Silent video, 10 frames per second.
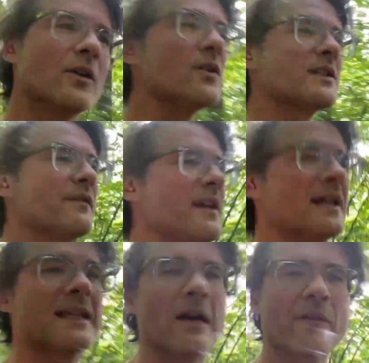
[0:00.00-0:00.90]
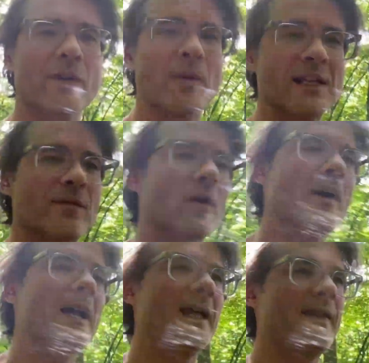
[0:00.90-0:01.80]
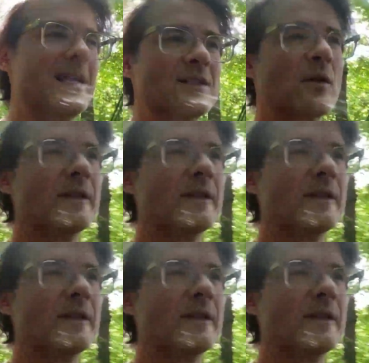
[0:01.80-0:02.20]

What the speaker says: Yosefia is out of the race for a while, and that's